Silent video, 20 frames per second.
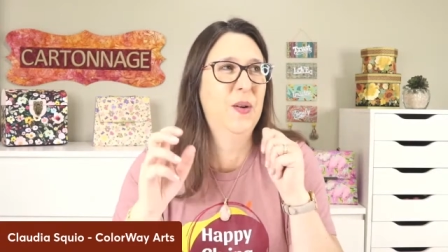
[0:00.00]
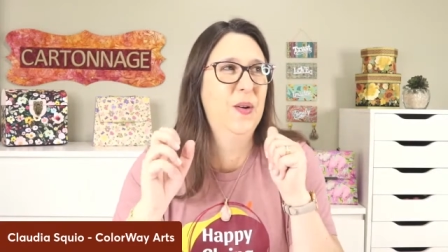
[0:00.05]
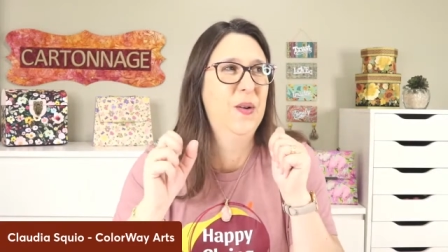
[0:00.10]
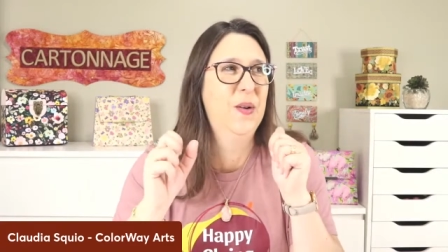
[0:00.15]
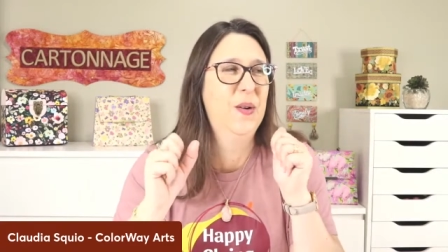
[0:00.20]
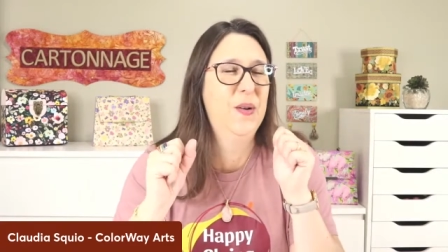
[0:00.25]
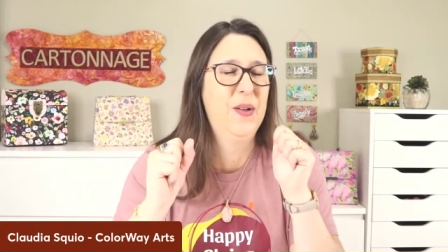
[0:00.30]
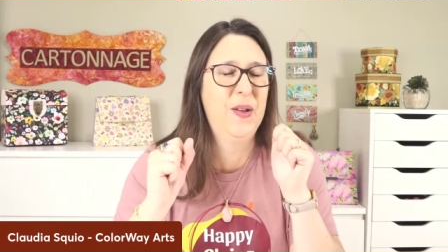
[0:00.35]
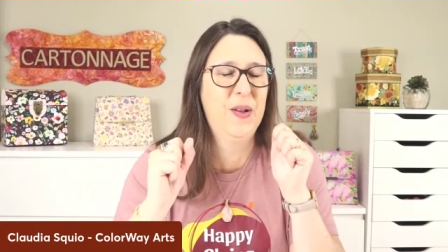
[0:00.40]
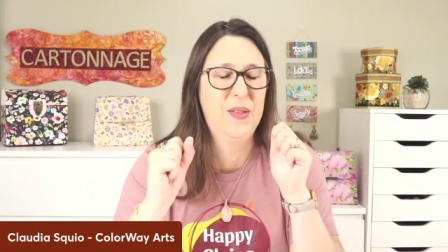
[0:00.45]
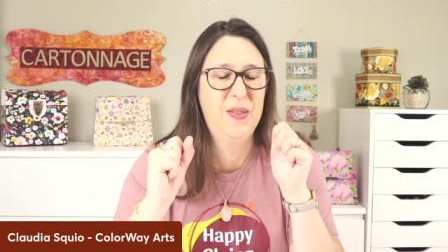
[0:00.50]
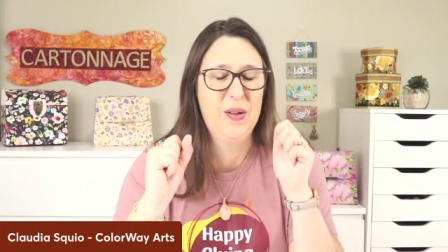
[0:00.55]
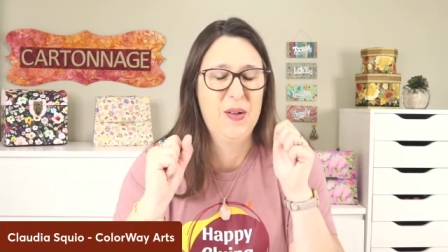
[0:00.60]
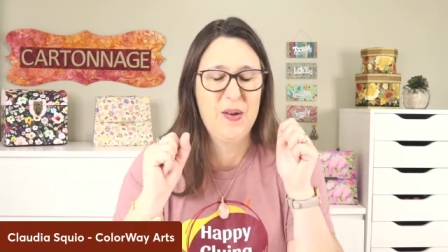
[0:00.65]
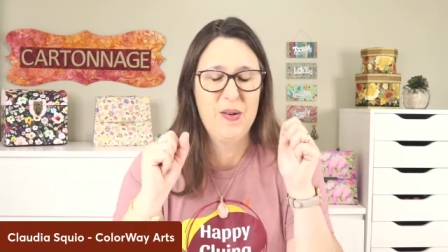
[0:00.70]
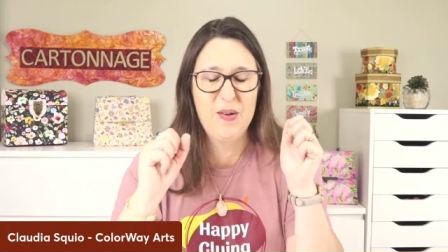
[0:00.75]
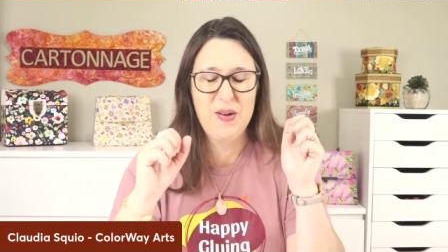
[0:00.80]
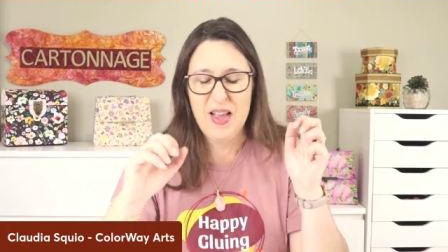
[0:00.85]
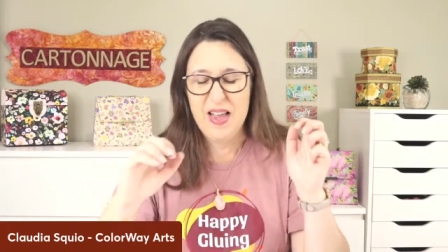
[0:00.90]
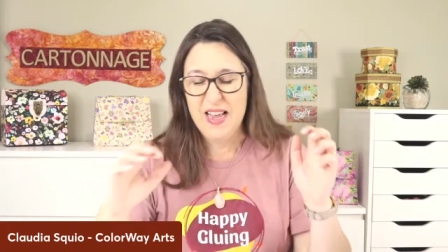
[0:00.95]
you
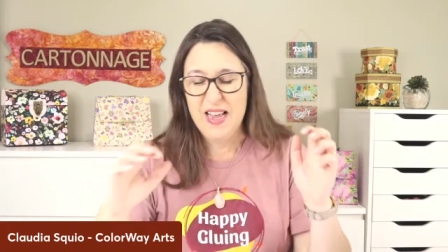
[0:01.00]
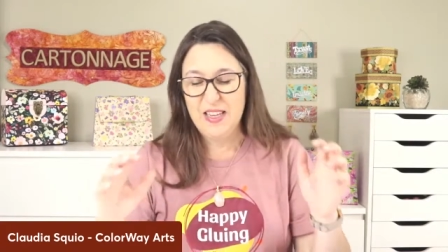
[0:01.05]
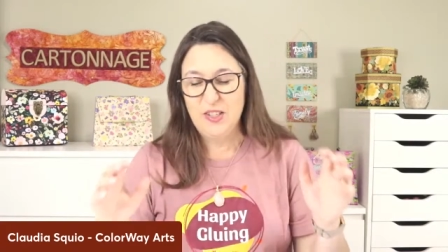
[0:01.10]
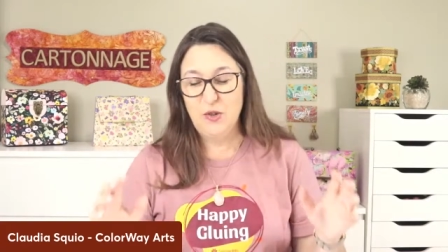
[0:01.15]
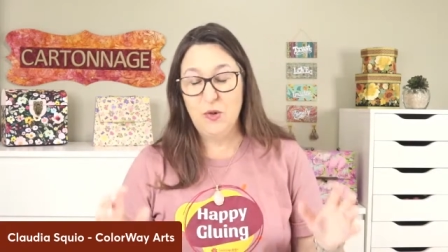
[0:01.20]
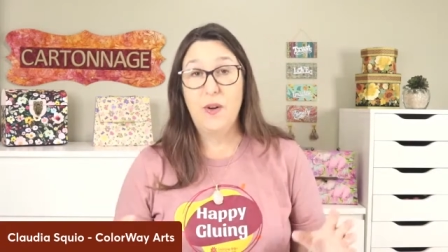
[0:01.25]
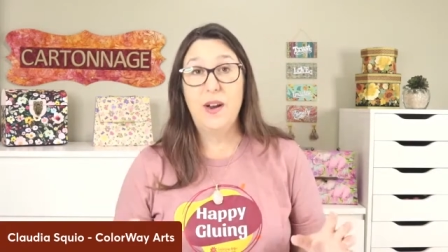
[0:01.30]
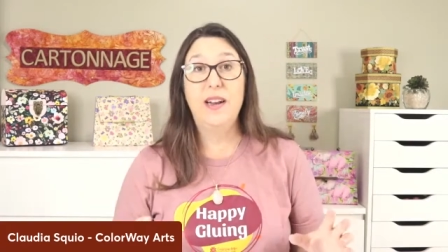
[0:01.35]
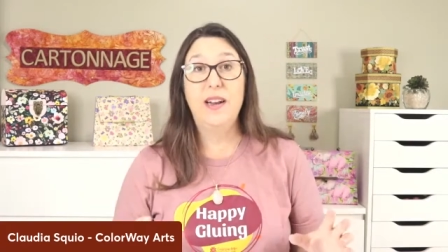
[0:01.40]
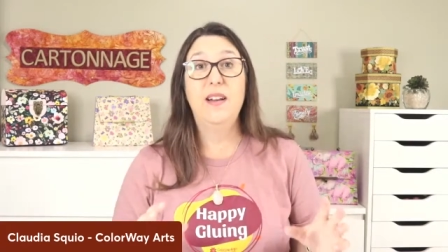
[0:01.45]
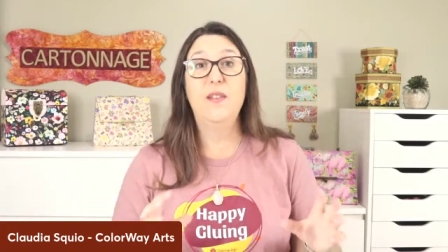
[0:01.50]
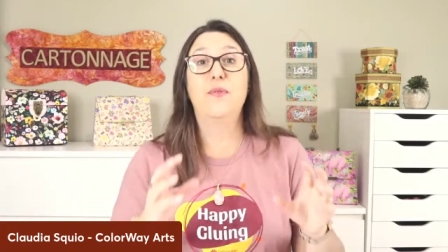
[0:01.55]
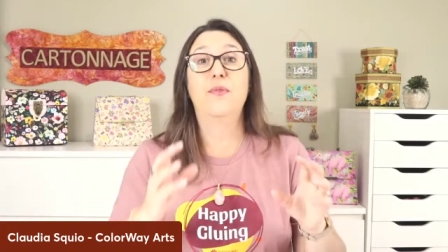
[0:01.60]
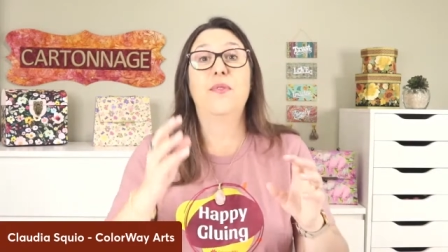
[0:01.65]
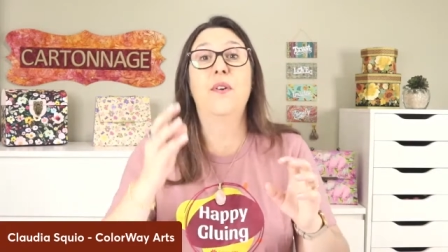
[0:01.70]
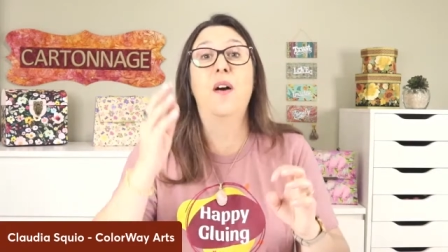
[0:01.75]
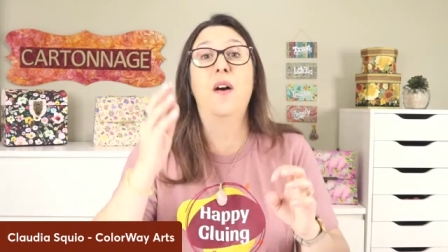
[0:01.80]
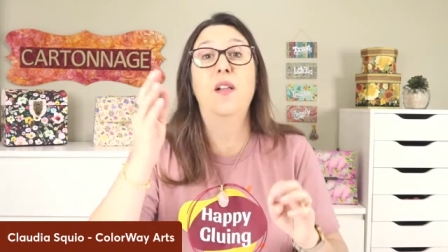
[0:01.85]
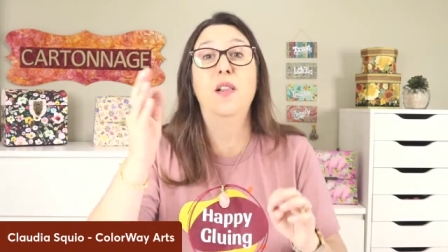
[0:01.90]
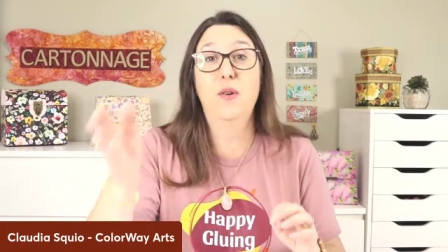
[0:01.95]
know to really
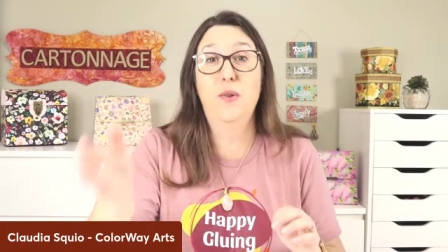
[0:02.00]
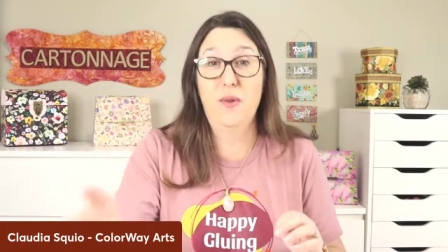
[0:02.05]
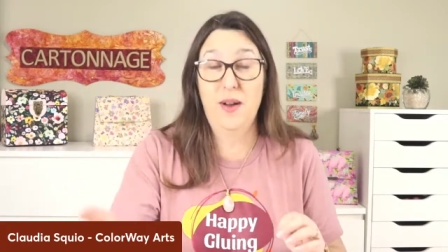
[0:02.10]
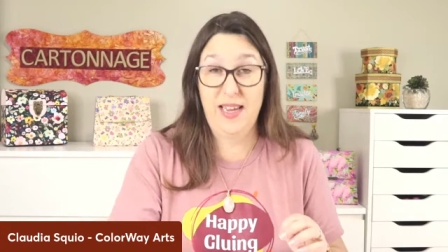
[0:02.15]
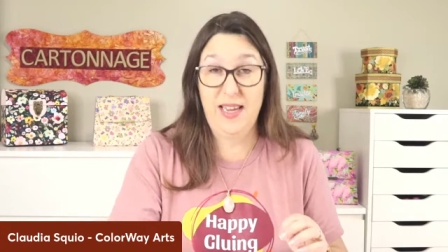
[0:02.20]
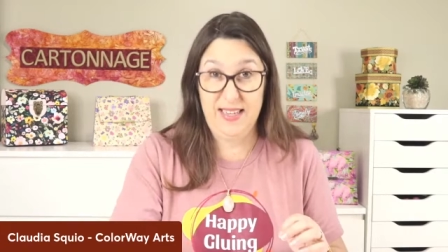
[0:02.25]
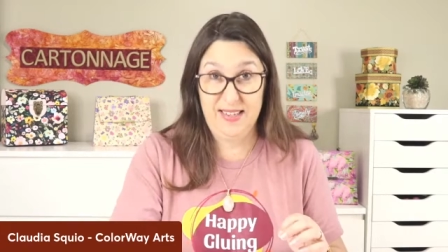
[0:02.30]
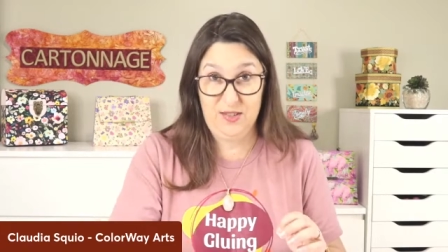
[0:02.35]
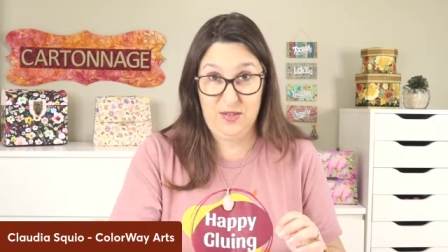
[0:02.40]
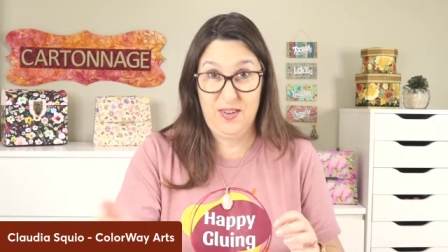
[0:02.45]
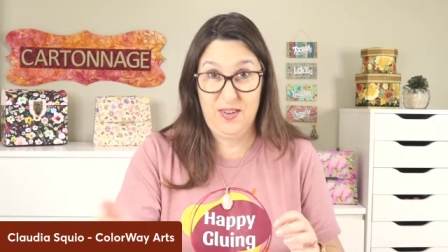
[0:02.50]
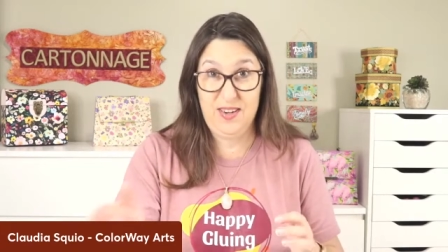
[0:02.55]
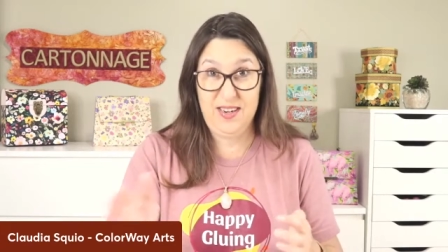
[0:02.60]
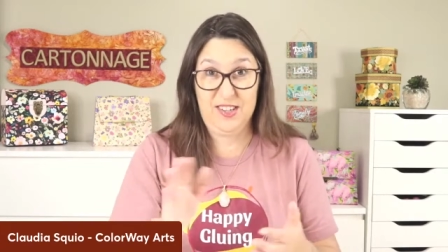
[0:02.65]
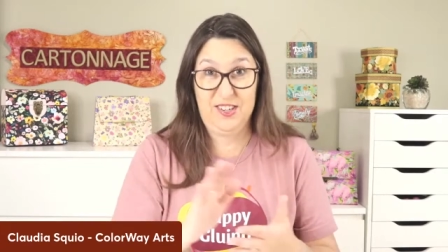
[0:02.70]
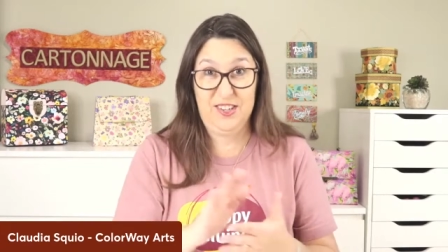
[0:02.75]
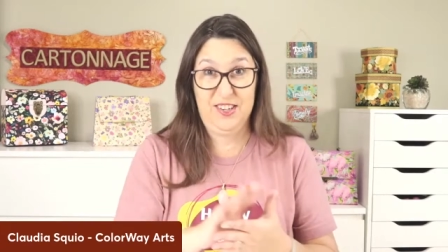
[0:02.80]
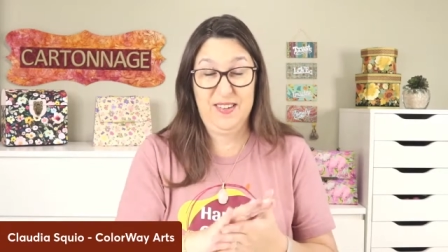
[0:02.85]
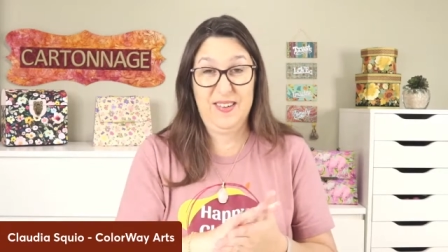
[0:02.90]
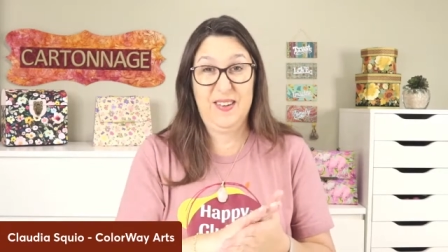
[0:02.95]
follow
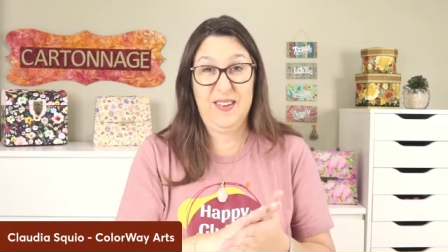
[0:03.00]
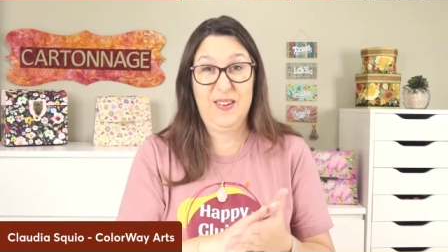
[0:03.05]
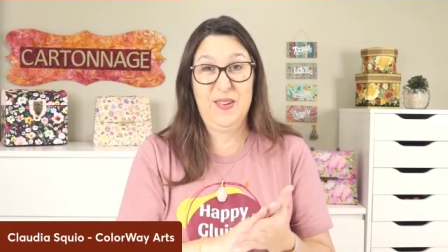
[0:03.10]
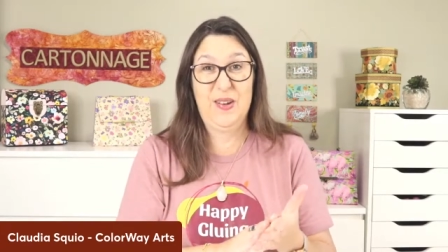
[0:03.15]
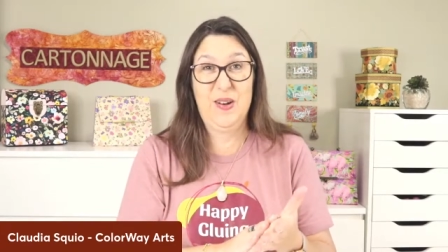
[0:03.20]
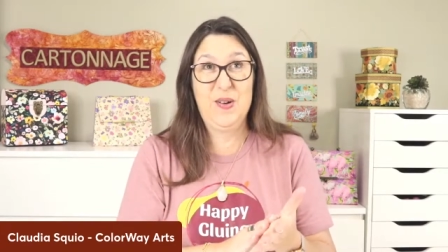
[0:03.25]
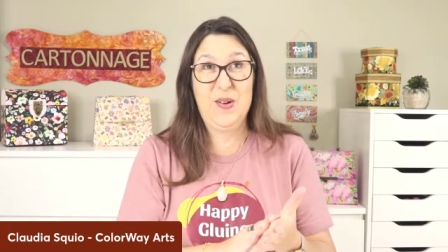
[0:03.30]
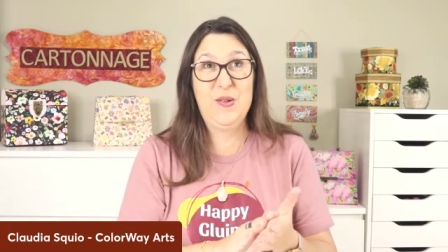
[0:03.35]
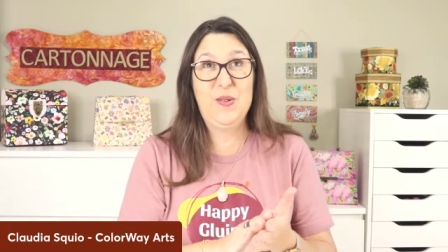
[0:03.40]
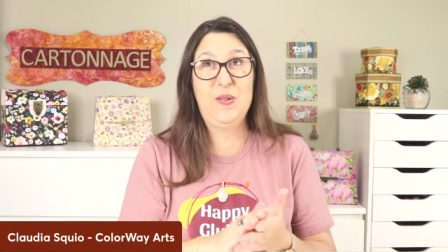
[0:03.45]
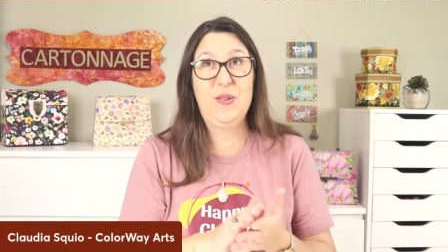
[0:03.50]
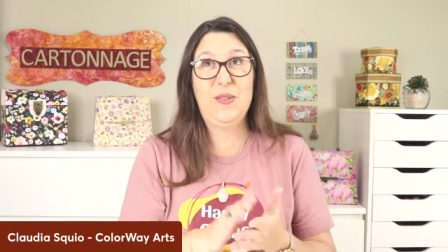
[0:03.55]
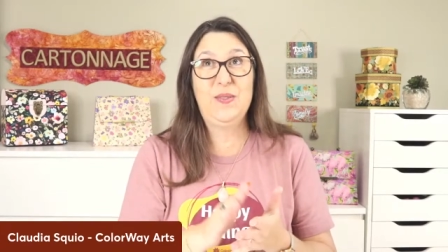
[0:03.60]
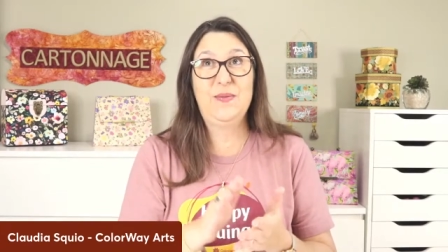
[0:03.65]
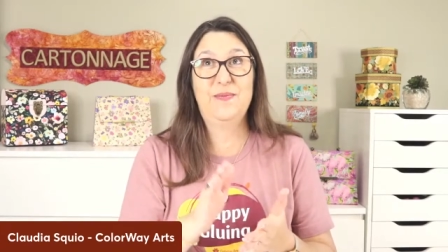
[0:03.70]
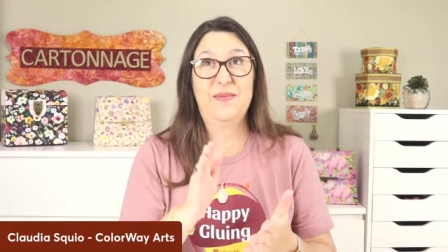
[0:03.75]
instruction you know